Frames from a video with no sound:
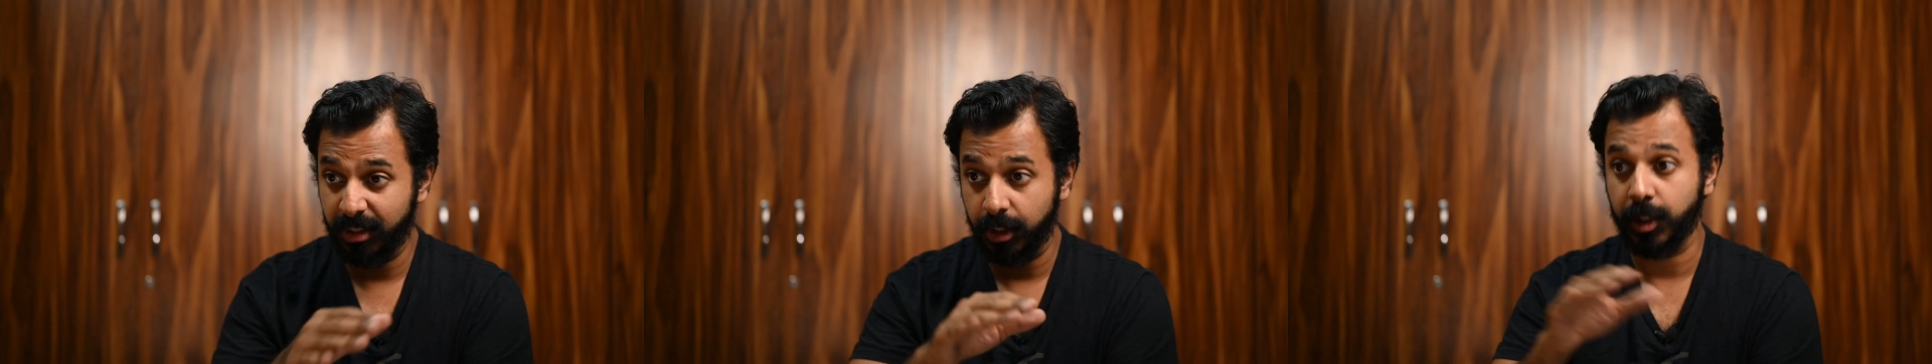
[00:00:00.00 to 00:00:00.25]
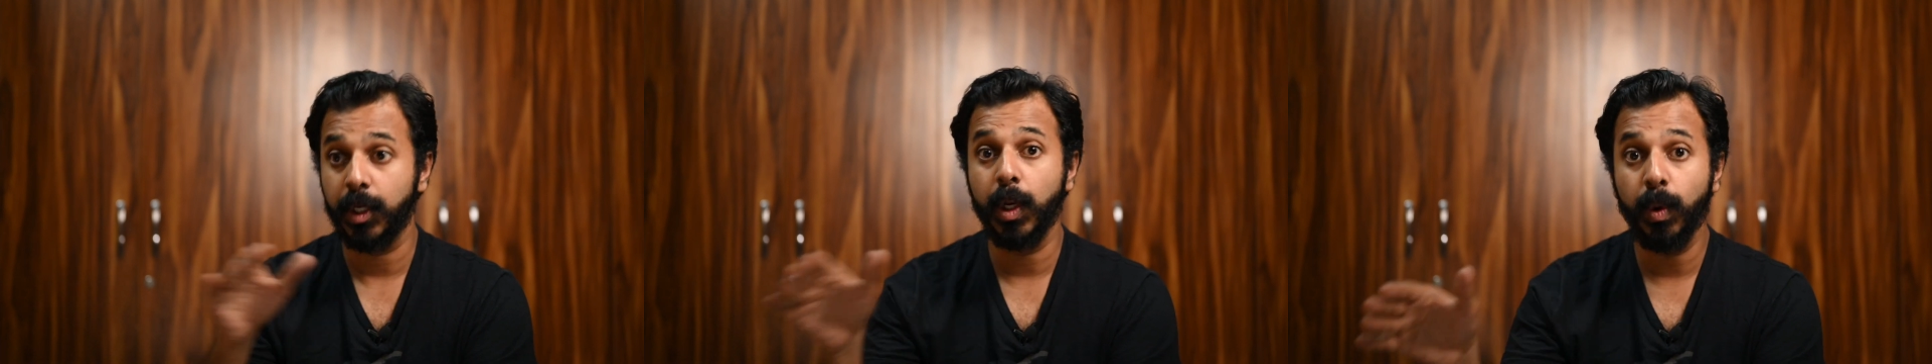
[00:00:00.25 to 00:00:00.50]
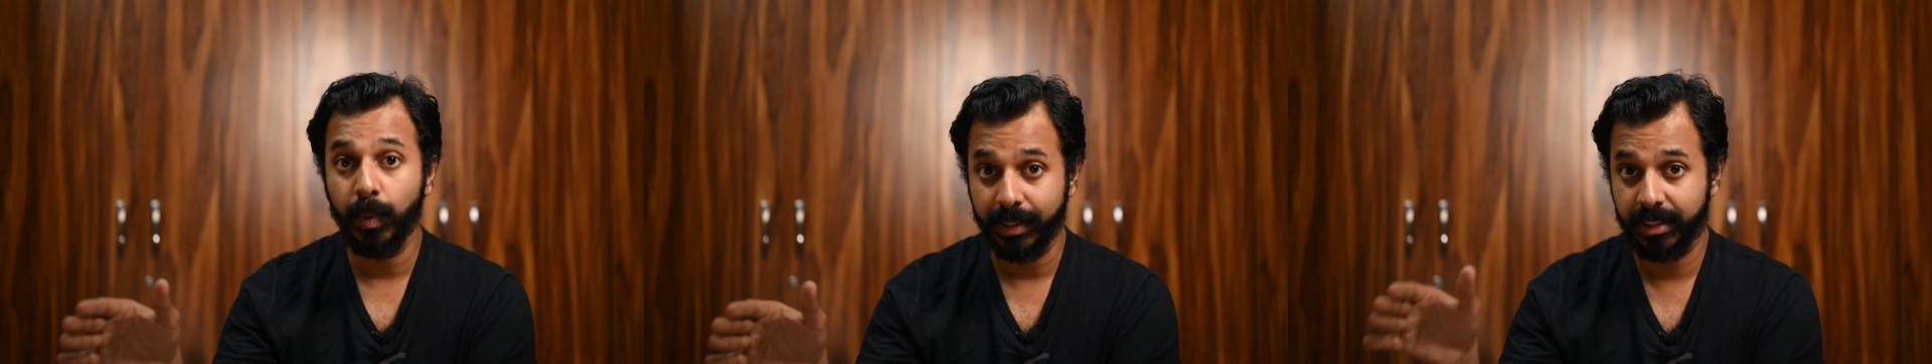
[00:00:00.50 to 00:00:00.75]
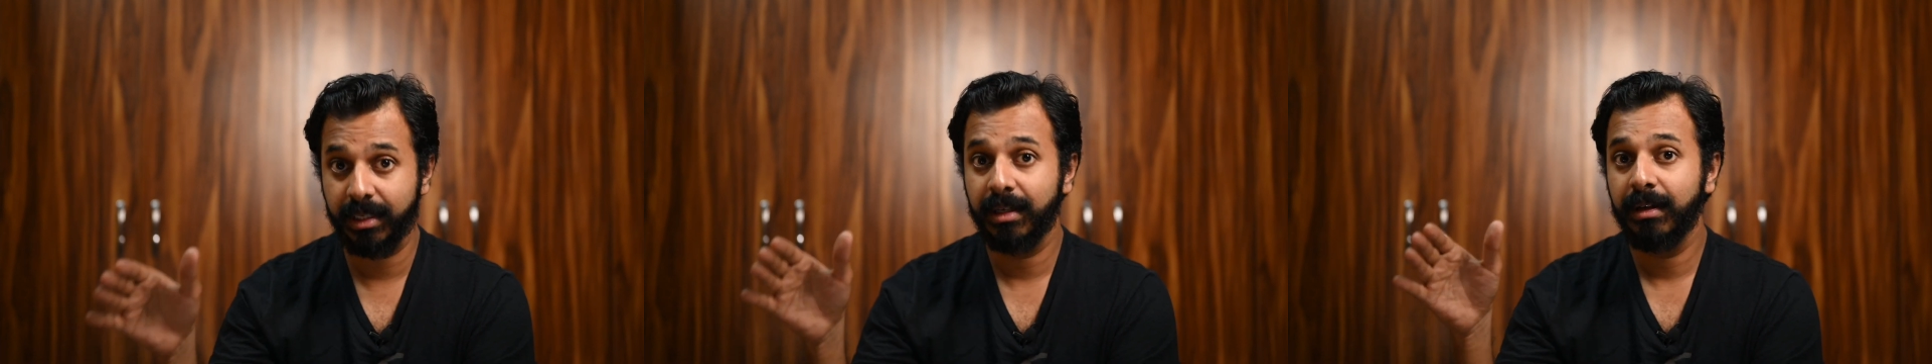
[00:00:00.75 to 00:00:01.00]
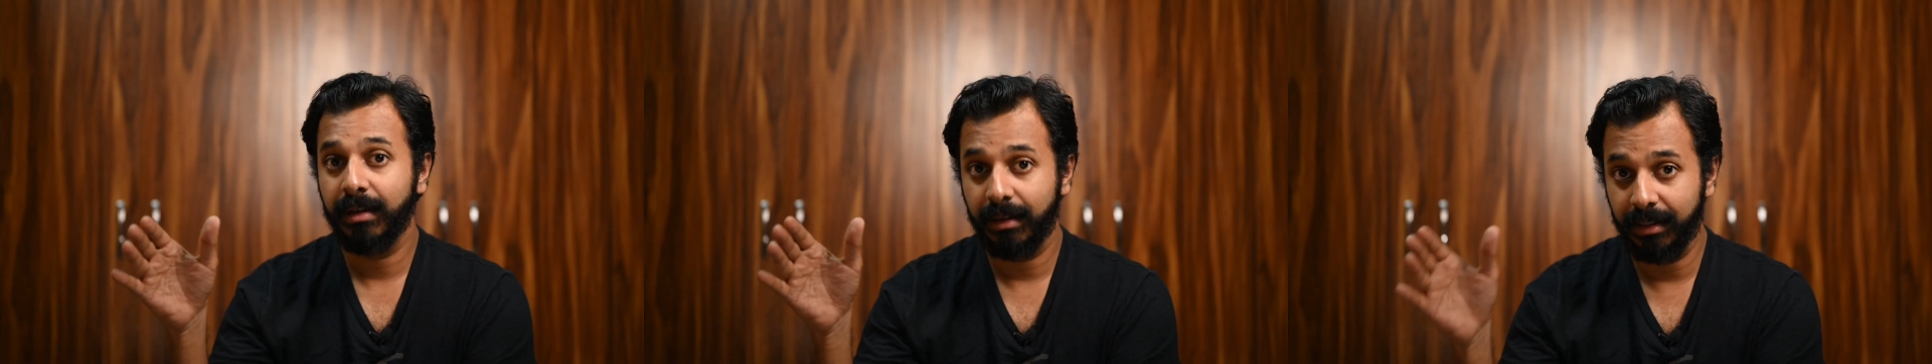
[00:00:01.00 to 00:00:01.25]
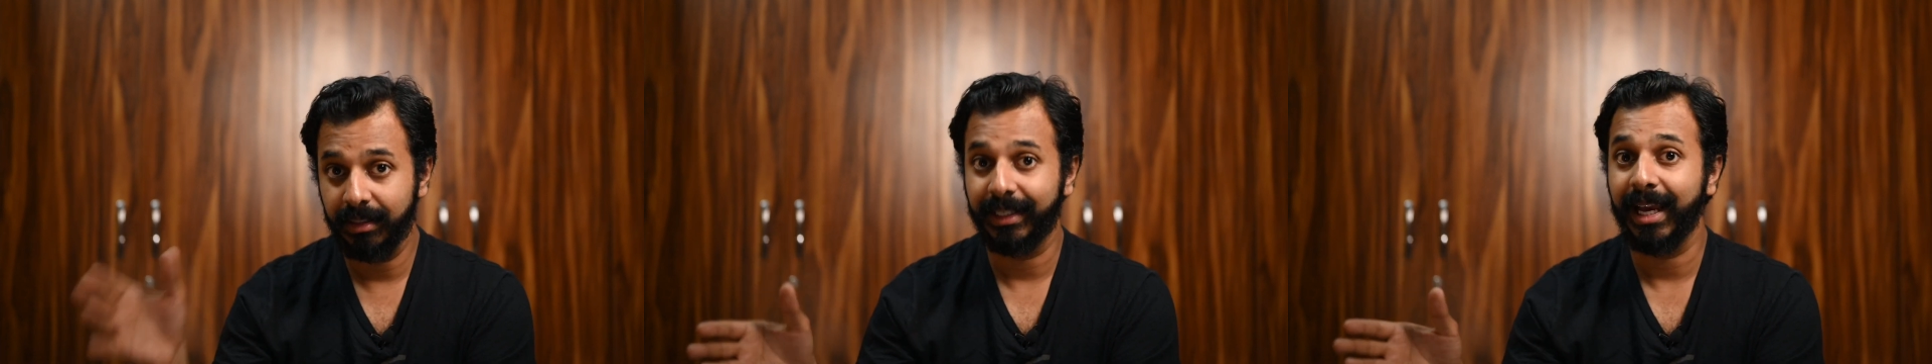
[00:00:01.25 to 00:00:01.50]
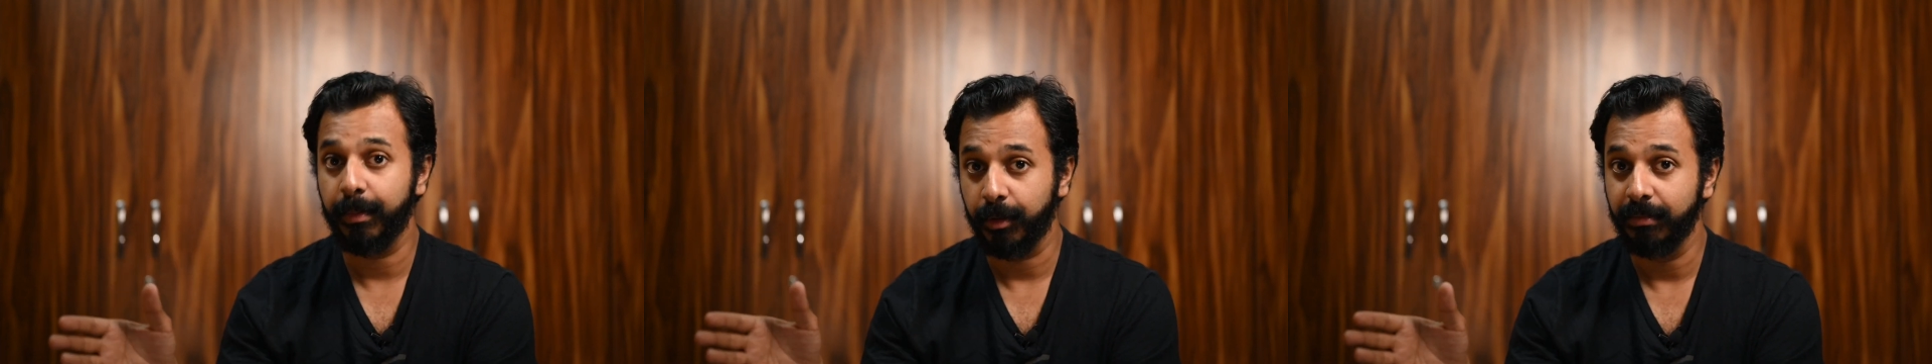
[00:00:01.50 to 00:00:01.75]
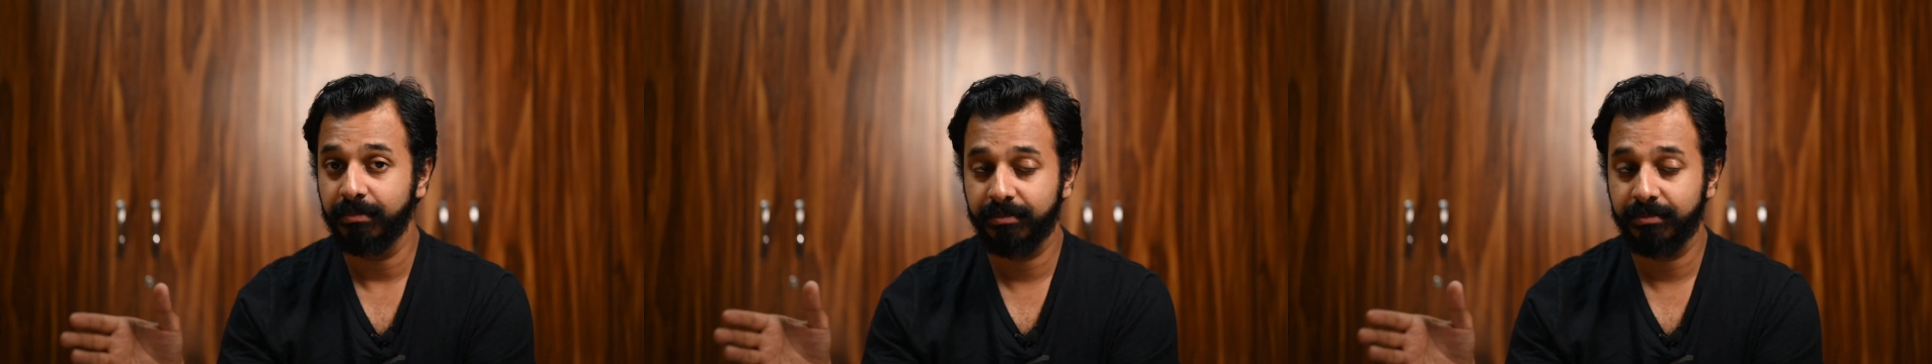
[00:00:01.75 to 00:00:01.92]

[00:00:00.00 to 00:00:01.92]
the slowest in the camera,